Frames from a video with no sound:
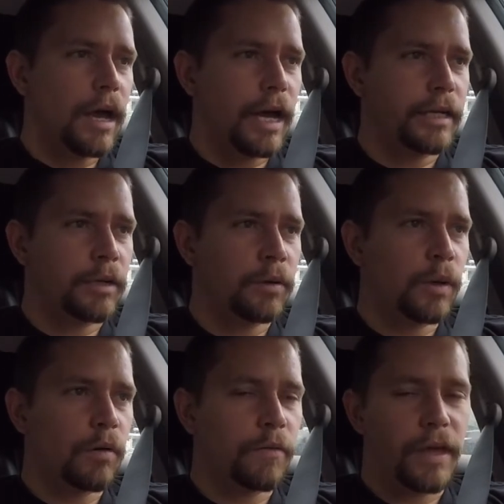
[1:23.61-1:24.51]
I don't
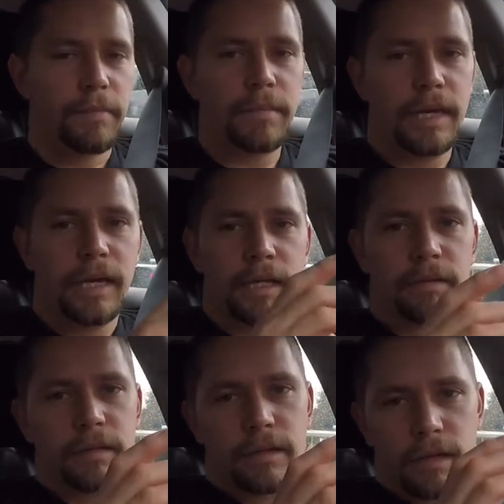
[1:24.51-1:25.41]
know if they mean
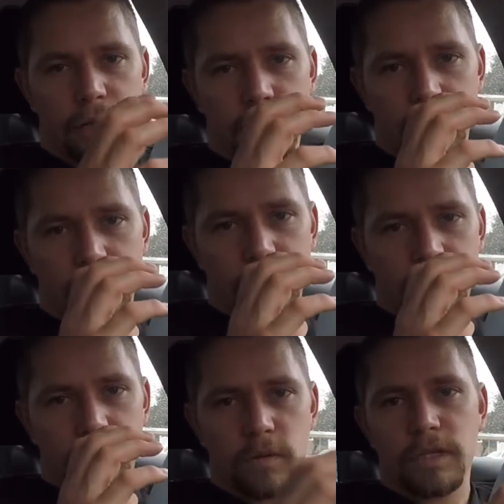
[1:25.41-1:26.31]

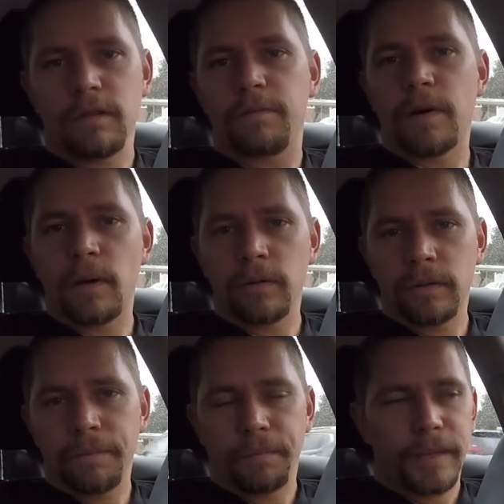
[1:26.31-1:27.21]
using the phone